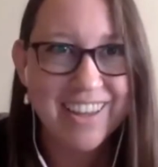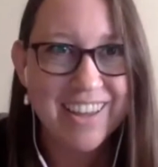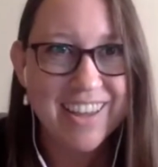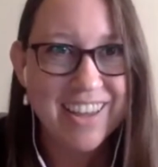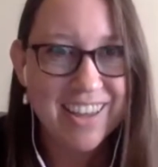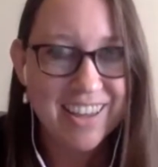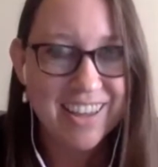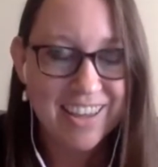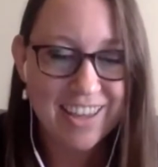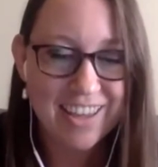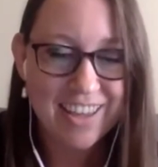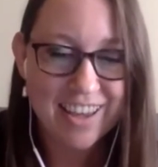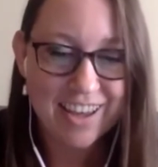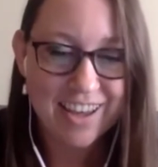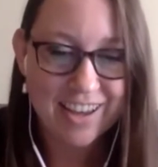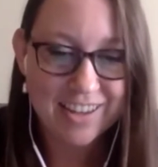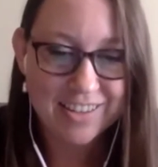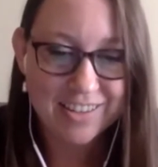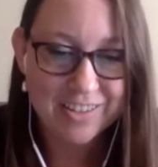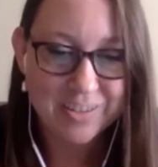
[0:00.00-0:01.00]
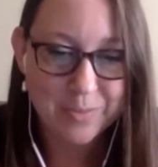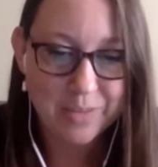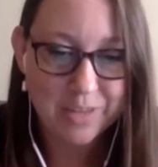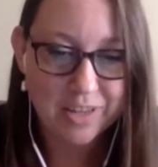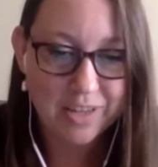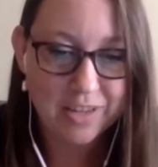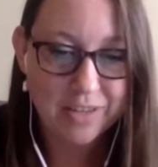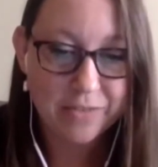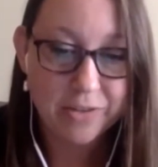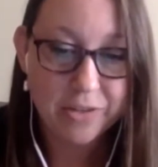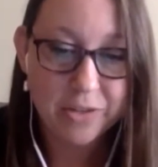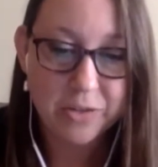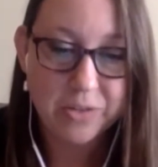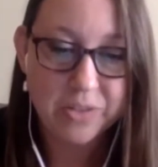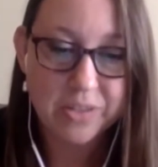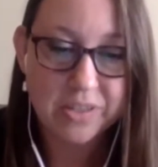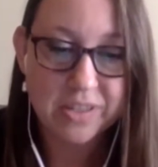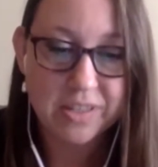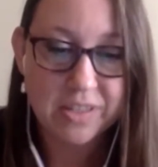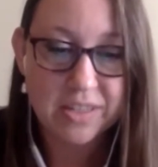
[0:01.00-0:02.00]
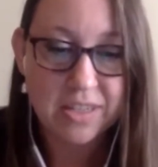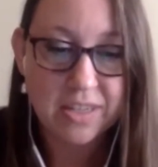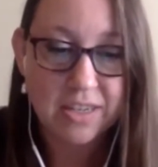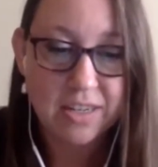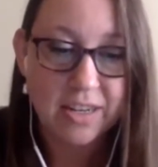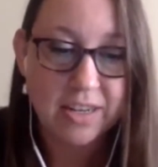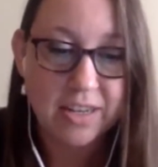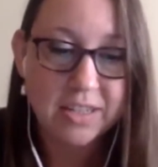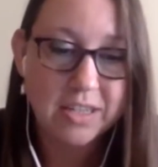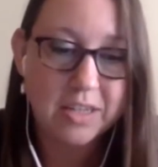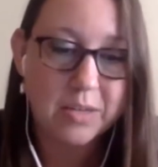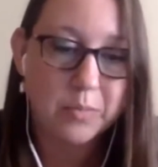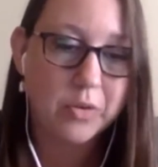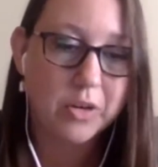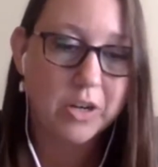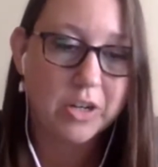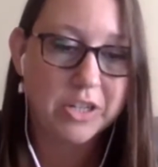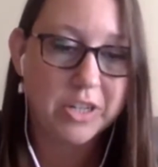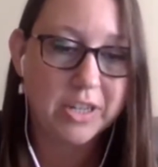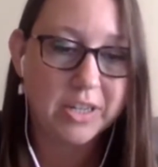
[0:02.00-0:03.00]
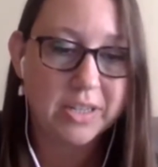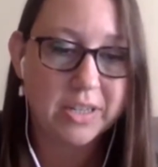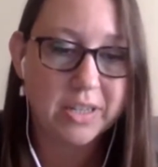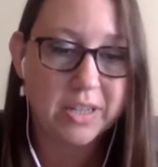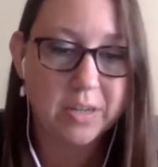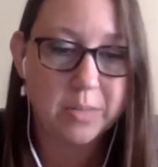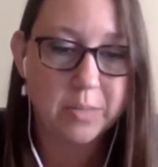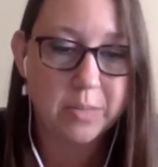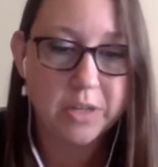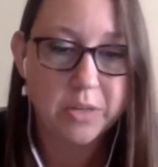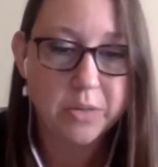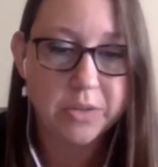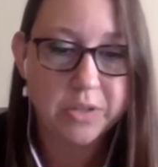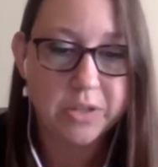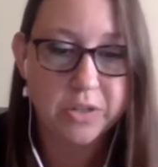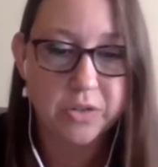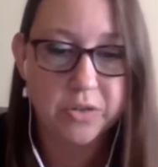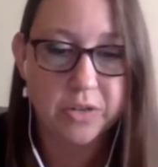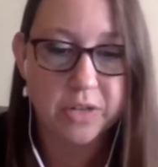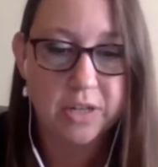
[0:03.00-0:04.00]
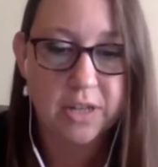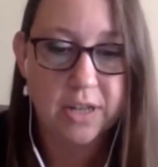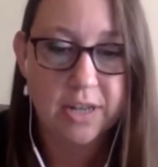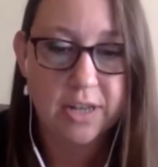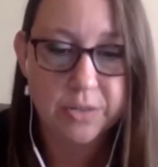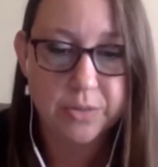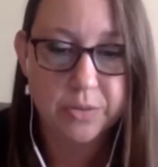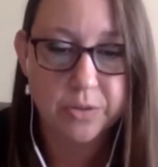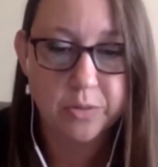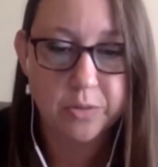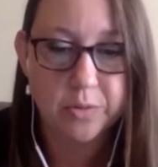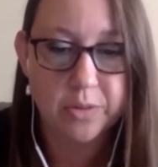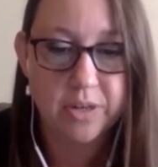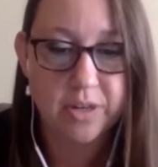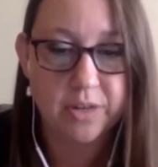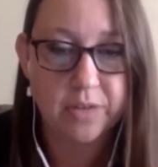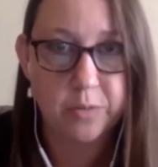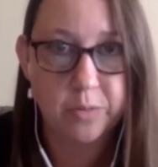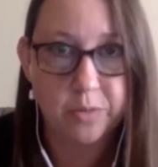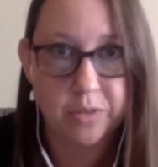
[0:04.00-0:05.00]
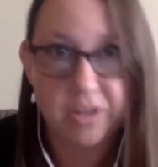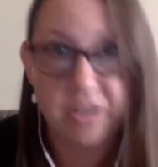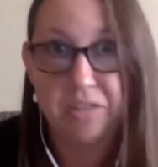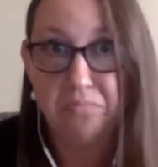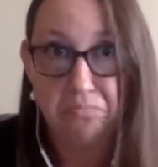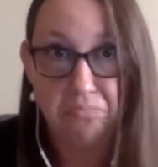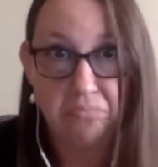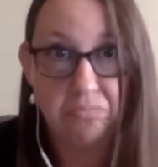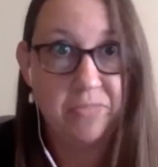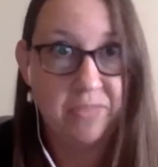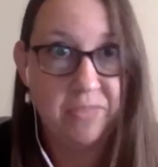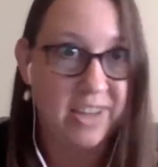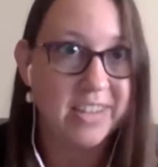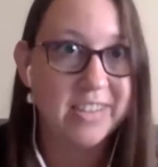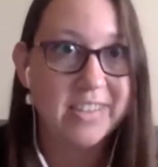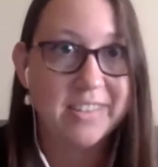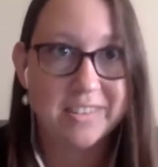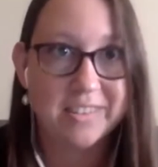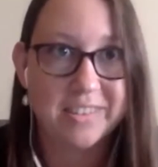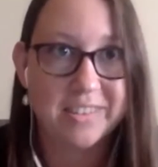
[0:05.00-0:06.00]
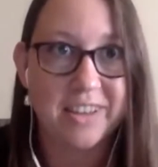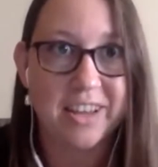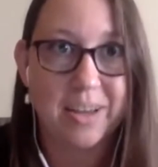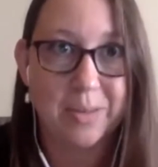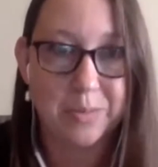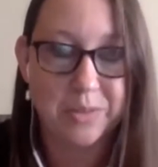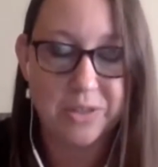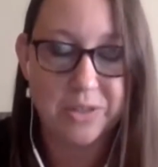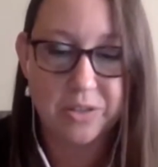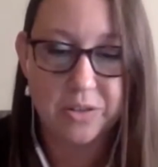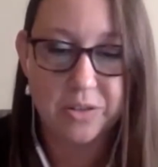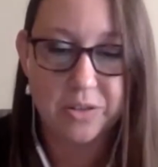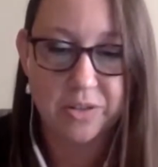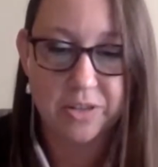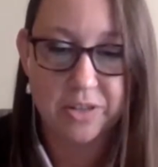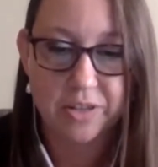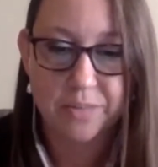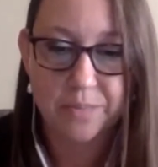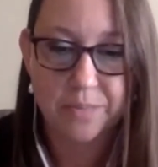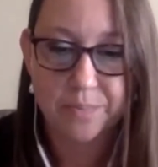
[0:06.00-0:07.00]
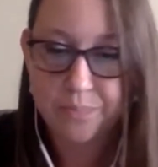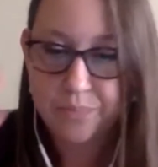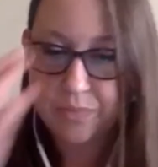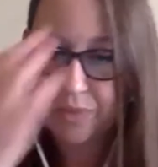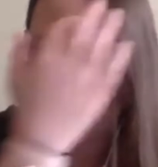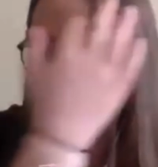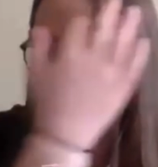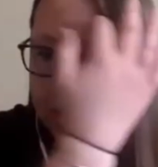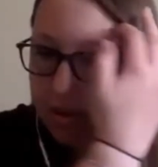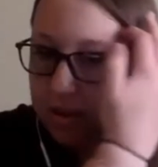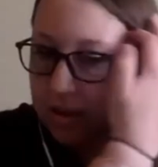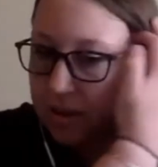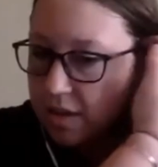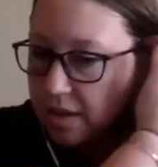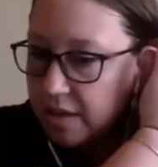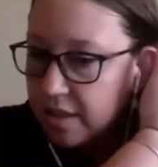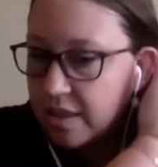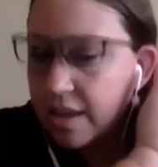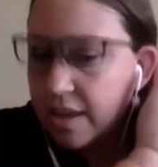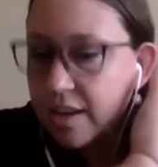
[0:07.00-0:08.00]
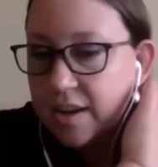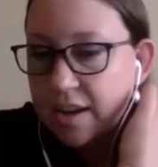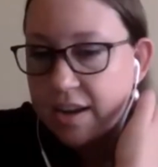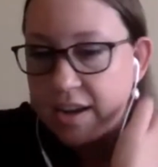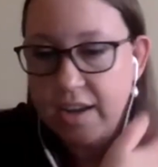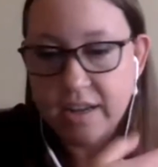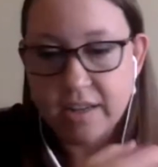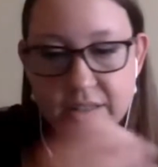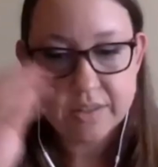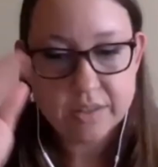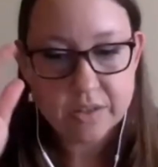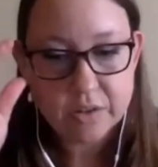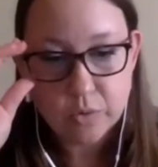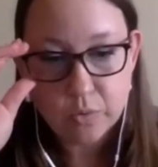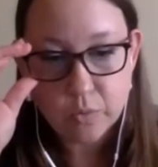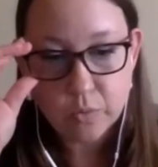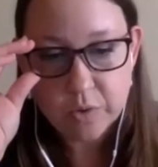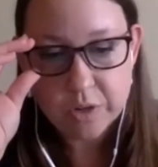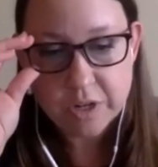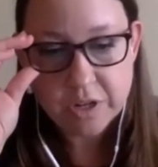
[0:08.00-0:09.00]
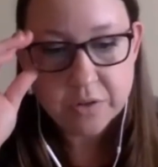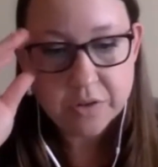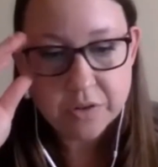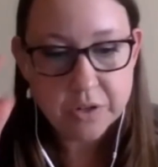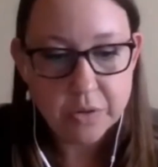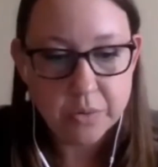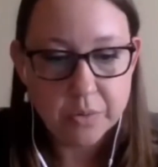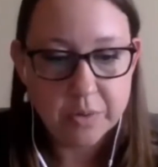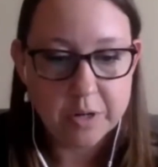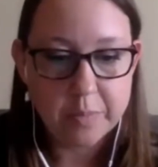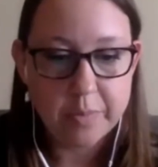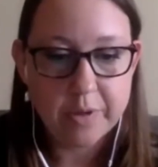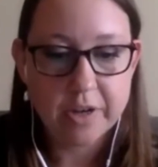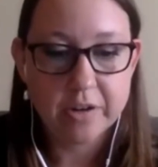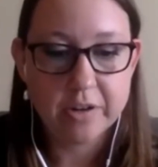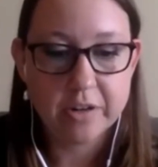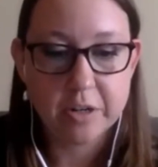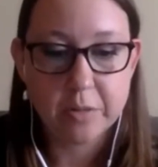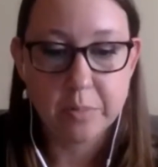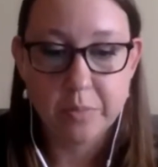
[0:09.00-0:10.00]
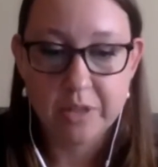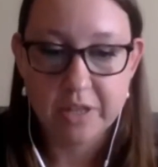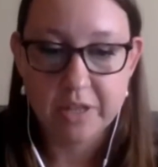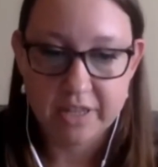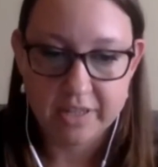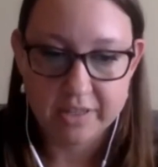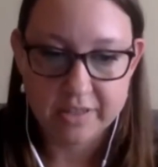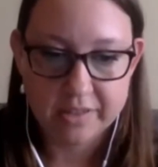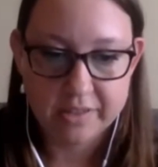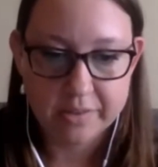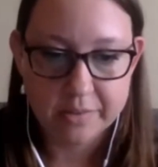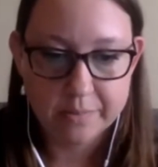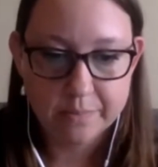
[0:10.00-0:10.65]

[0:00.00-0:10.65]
He asked me if I use the 1619 project in my US history classroom, and I replied, yes, absolutely. He then asked, what do you do when a parent complains?